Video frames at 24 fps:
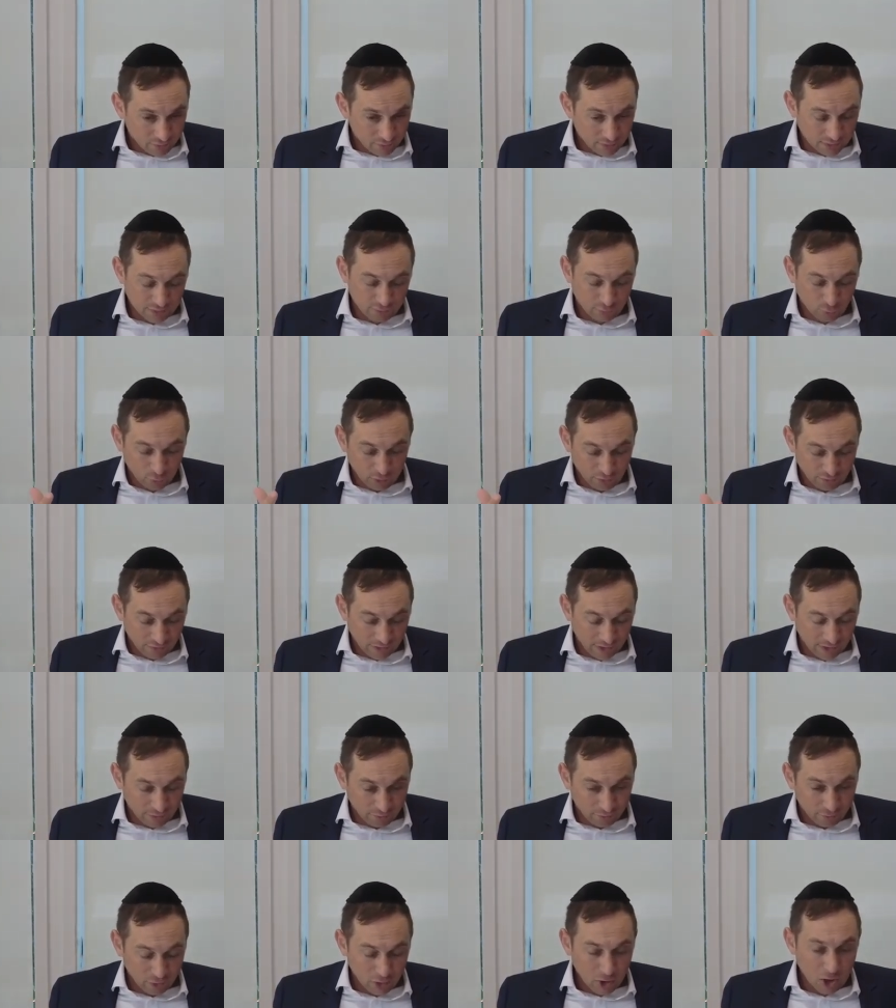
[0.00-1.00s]
that's
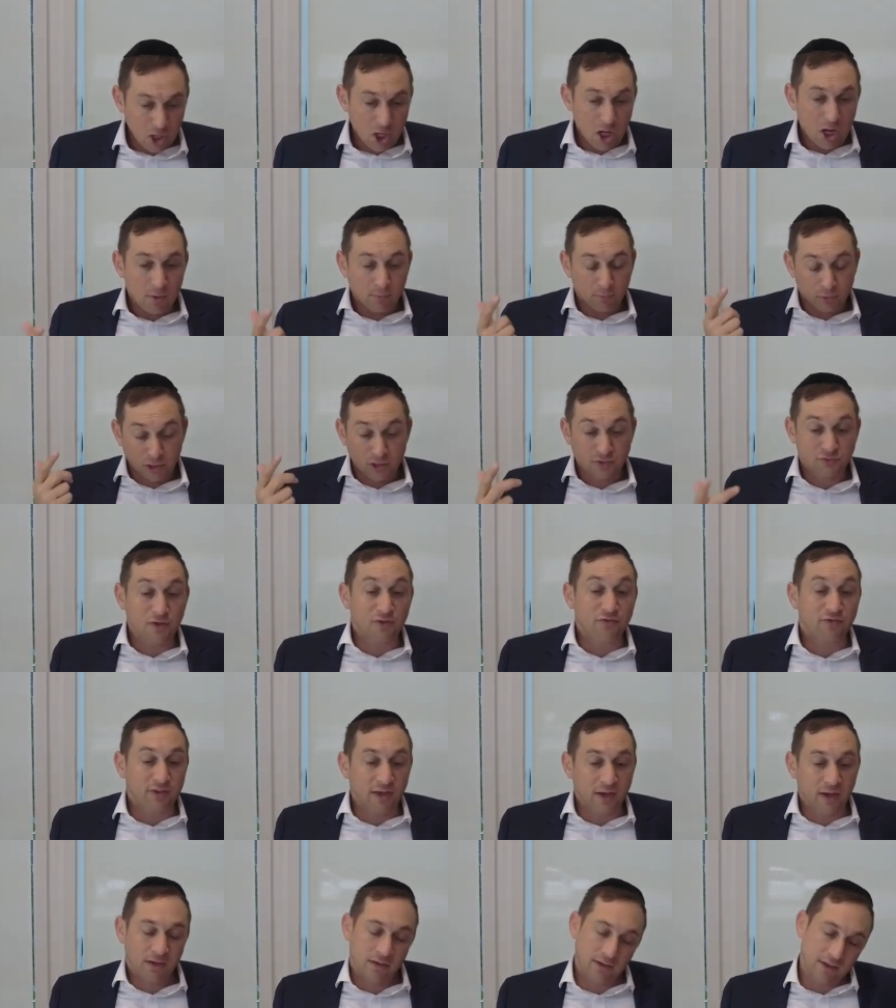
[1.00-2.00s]
45, plus
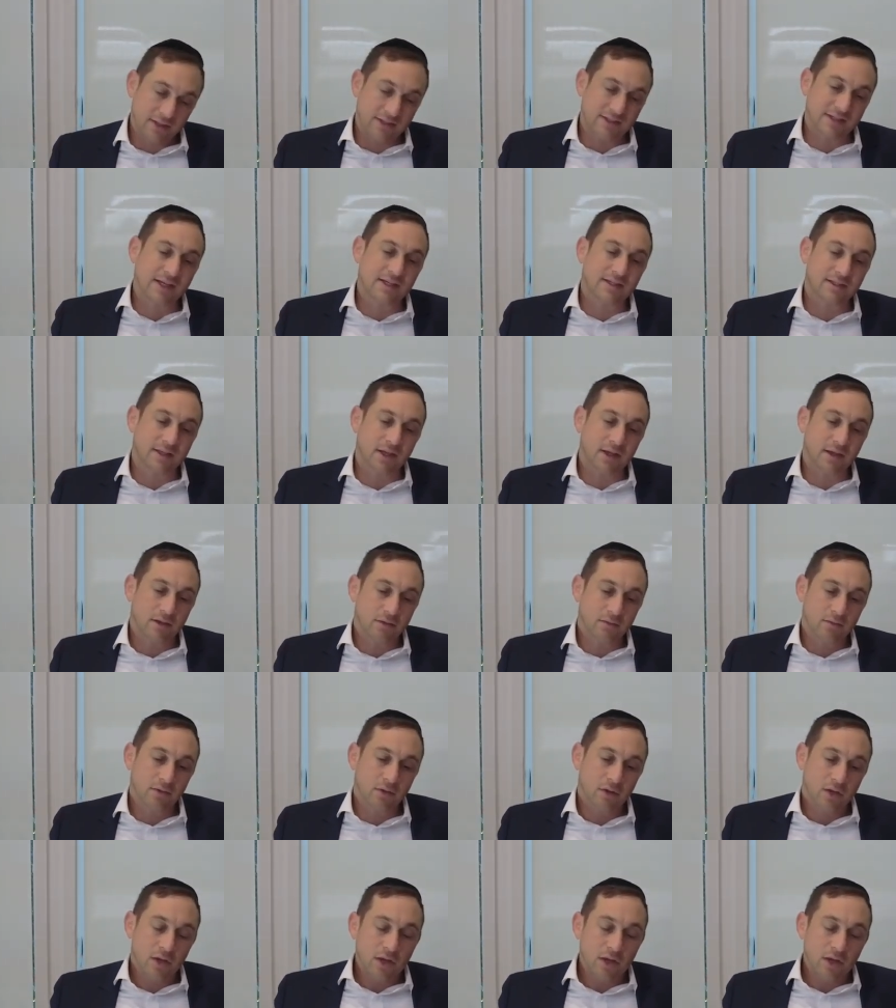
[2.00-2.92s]
15, it's 60.